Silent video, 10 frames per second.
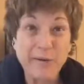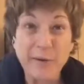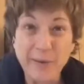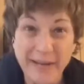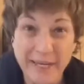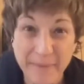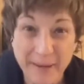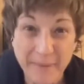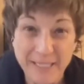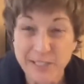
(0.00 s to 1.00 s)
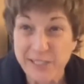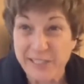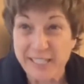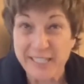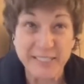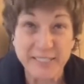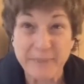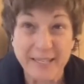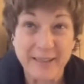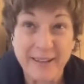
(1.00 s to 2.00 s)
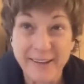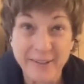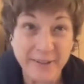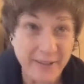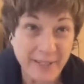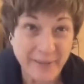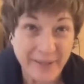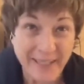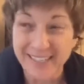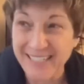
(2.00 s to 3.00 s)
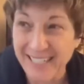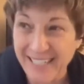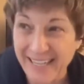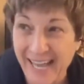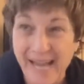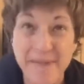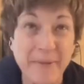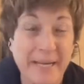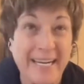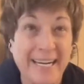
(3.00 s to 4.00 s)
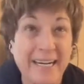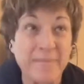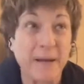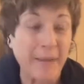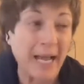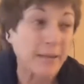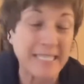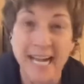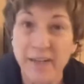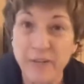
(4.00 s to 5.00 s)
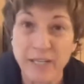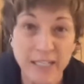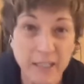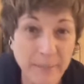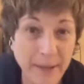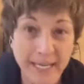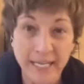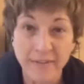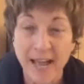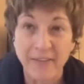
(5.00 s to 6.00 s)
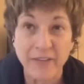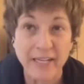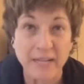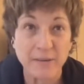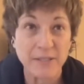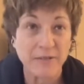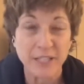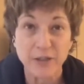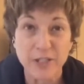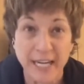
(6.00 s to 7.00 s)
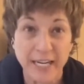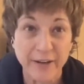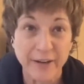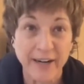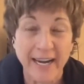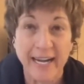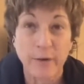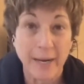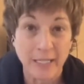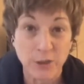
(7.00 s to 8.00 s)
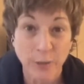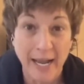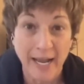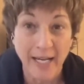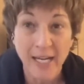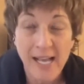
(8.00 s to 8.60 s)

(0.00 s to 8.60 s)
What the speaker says: quick about my journey because it's been a long, crooked one, I'll tell you that. But I was an athlete, competitive athlete. I was a figure skater and I ran track.